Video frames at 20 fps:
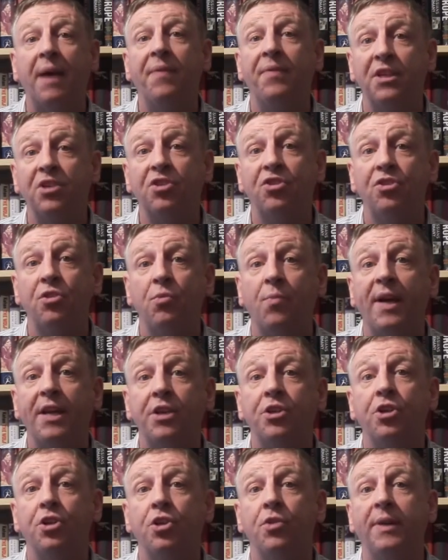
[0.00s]
and this is the way
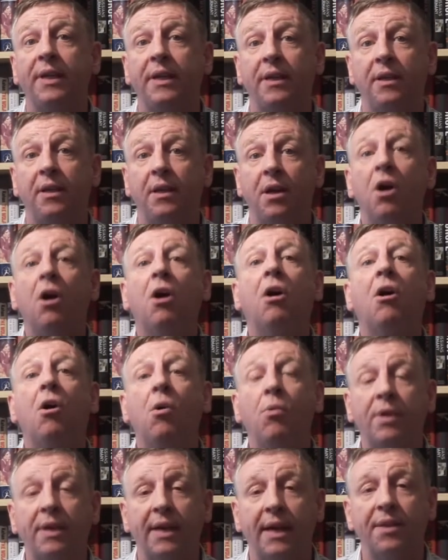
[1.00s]
to do it.
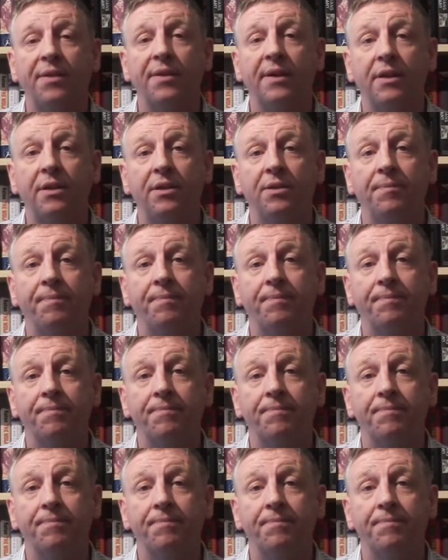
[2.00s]
Okay, thank you.